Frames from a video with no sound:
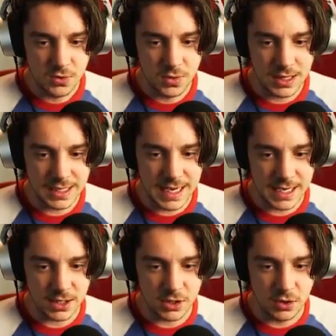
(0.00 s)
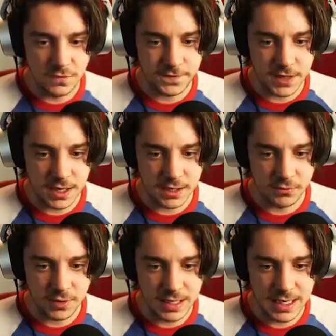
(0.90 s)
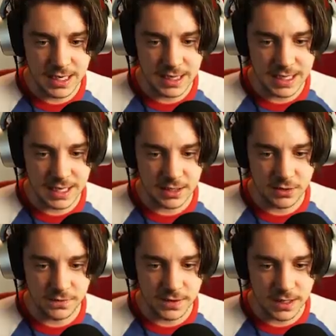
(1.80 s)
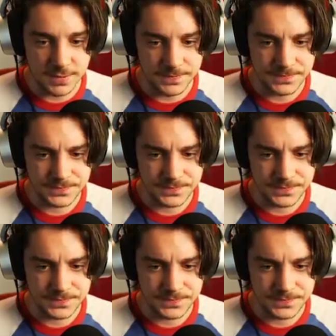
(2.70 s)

really getting goofed on. Really getting goofed on.